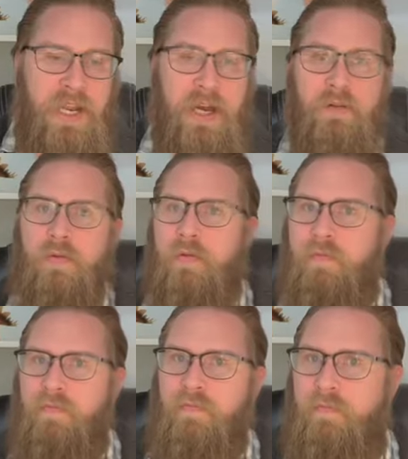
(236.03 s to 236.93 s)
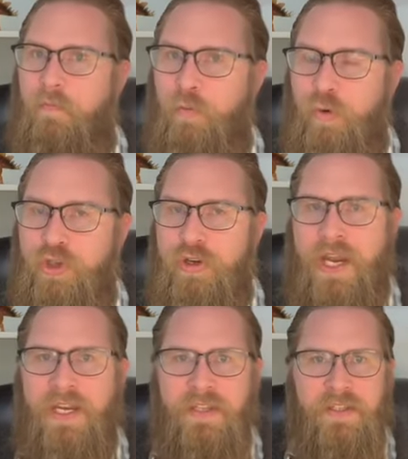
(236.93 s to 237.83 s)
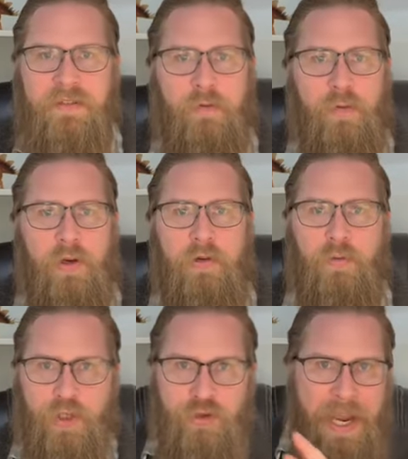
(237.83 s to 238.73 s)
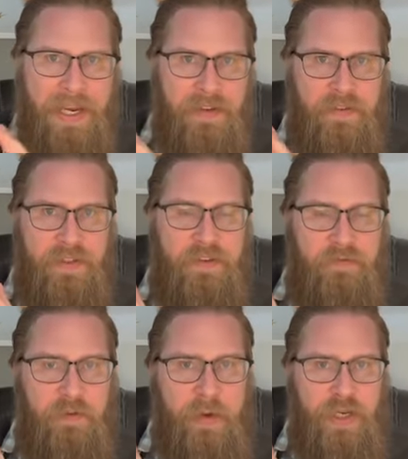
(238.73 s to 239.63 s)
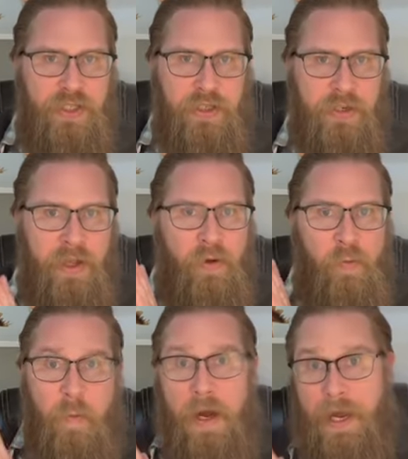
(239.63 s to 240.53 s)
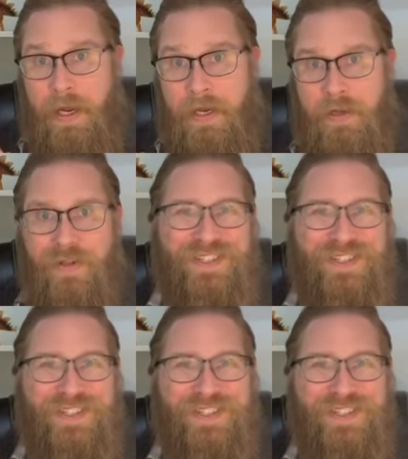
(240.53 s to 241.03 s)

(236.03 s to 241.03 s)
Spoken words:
Now, we're tracking this information. Why?